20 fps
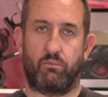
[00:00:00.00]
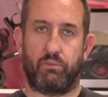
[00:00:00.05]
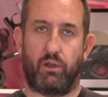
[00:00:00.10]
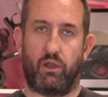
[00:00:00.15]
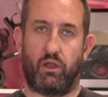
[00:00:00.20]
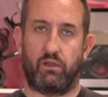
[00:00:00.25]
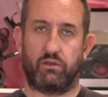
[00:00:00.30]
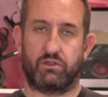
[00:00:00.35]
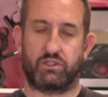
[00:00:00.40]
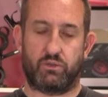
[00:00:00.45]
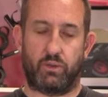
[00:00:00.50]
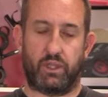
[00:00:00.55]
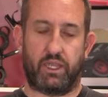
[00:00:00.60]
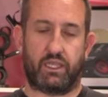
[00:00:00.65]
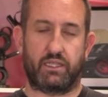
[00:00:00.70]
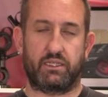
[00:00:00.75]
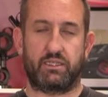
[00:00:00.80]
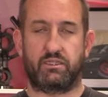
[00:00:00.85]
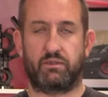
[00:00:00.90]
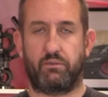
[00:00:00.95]
BIOS
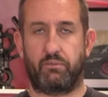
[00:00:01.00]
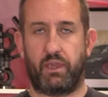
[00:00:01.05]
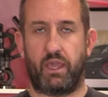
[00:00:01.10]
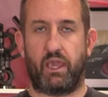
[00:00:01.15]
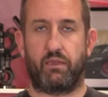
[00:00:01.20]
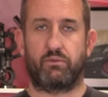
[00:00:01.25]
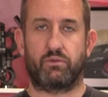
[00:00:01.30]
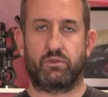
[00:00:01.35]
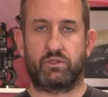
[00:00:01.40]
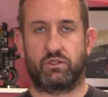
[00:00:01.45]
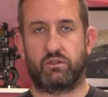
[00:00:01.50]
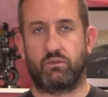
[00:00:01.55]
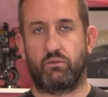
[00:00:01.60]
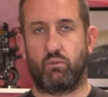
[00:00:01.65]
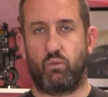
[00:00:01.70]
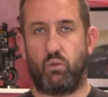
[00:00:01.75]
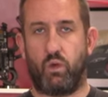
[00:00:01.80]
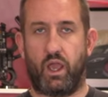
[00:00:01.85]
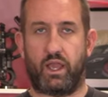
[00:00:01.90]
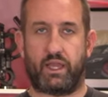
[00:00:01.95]
tweaking to be able to
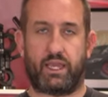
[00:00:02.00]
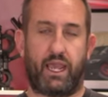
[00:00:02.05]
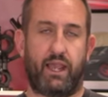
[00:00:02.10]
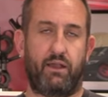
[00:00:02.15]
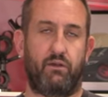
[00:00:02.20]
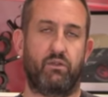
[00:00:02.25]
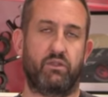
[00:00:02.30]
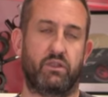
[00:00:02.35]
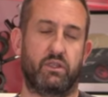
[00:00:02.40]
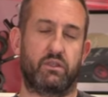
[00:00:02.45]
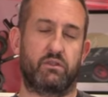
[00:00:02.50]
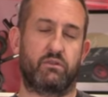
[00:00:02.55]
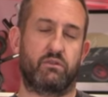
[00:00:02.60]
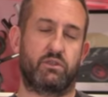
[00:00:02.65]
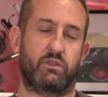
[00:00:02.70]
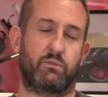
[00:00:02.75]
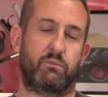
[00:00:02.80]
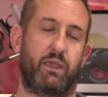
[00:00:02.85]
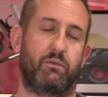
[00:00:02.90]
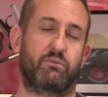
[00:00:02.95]
work out the
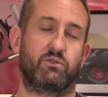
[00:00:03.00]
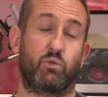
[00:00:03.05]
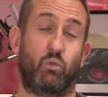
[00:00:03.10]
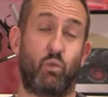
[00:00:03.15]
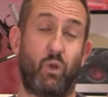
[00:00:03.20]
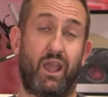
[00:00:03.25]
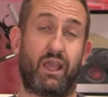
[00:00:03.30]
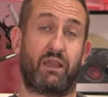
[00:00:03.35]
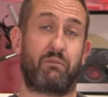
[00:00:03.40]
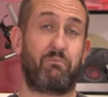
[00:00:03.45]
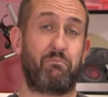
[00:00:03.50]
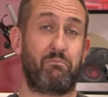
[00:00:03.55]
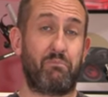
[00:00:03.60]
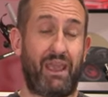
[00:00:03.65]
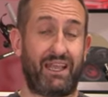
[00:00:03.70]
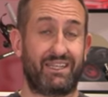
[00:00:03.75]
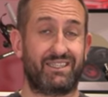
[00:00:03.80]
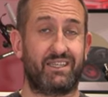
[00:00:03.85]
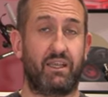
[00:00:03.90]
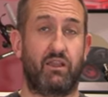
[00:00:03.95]
to be able to work
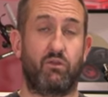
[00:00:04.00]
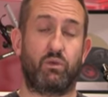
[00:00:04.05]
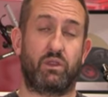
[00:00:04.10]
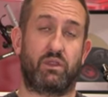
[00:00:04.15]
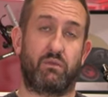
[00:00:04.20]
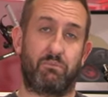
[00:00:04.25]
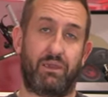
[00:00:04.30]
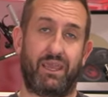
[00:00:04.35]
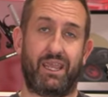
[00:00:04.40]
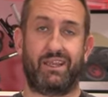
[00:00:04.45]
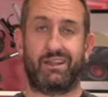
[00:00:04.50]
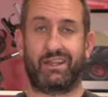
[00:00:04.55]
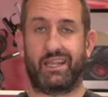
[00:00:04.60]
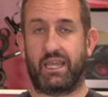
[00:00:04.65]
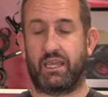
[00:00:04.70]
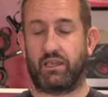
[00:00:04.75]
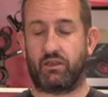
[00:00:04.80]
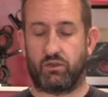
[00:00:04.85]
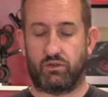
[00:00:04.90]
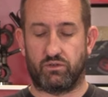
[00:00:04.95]
better with the P and the
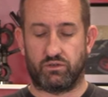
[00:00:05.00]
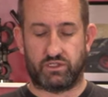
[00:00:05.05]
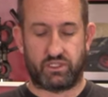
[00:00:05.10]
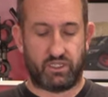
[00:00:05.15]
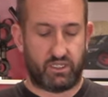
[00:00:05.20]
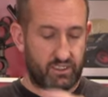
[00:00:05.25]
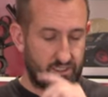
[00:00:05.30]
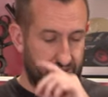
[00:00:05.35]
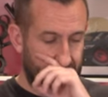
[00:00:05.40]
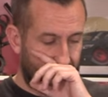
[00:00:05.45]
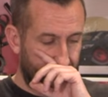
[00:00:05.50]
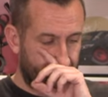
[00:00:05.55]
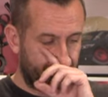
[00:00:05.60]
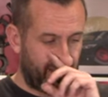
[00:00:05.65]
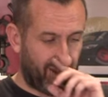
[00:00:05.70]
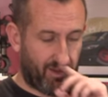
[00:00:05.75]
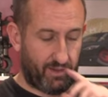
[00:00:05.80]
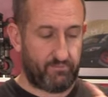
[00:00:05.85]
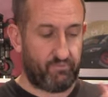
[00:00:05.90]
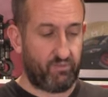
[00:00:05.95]
E corns at the same
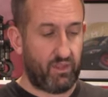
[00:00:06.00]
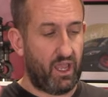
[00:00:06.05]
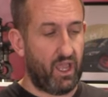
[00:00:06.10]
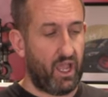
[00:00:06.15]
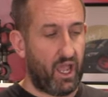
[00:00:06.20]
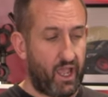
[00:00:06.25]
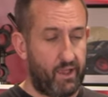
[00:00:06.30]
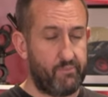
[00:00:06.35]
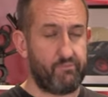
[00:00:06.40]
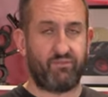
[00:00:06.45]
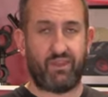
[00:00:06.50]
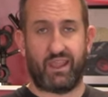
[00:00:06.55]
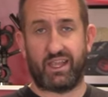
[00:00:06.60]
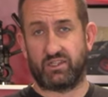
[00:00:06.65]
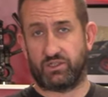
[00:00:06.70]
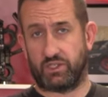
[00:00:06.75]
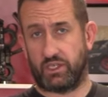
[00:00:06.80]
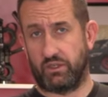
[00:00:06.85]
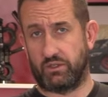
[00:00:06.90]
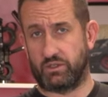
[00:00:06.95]
time.
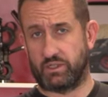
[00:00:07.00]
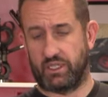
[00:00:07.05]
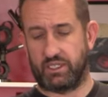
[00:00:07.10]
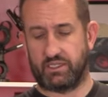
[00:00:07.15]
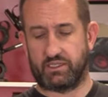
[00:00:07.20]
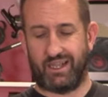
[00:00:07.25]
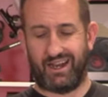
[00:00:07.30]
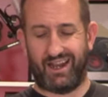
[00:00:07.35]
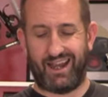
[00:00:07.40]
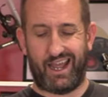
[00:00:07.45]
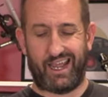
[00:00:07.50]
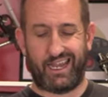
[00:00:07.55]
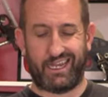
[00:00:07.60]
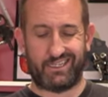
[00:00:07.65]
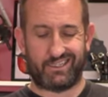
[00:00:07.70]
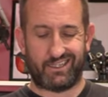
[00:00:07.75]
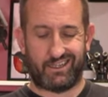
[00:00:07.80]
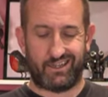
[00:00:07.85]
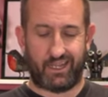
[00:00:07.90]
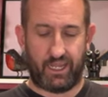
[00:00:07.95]
Excuses
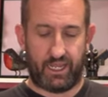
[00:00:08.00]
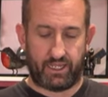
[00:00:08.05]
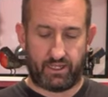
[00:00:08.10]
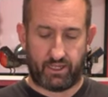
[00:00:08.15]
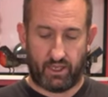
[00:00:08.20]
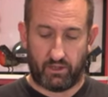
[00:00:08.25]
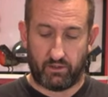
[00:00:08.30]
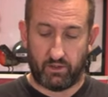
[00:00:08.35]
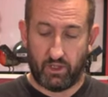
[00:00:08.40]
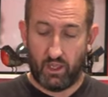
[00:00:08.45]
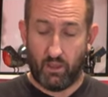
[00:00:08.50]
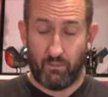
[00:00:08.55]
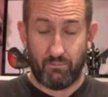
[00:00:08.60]
laid, there you go.